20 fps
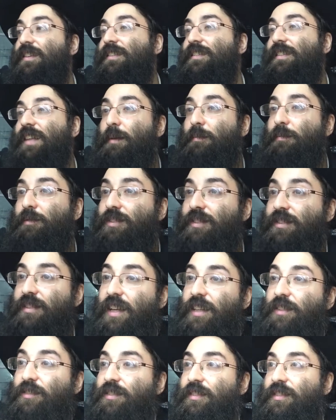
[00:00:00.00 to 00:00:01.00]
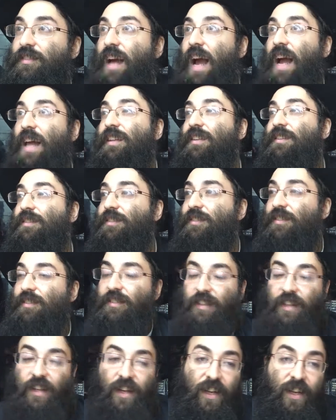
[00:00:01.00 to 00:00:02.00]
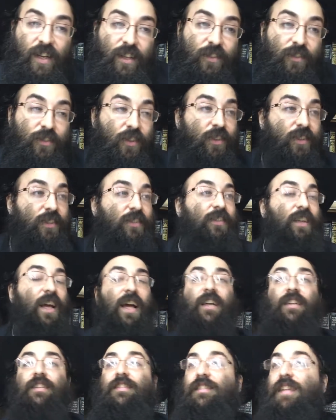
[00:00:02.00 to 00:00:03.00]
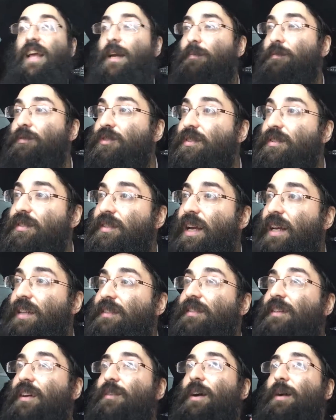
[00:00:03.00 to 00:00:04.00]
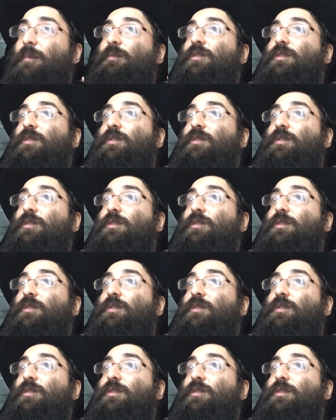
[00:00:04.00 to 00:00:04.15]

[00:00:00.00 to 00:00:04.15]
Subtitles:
The Eibusher says, you're silent. So he says, the Eibusher says, you know why?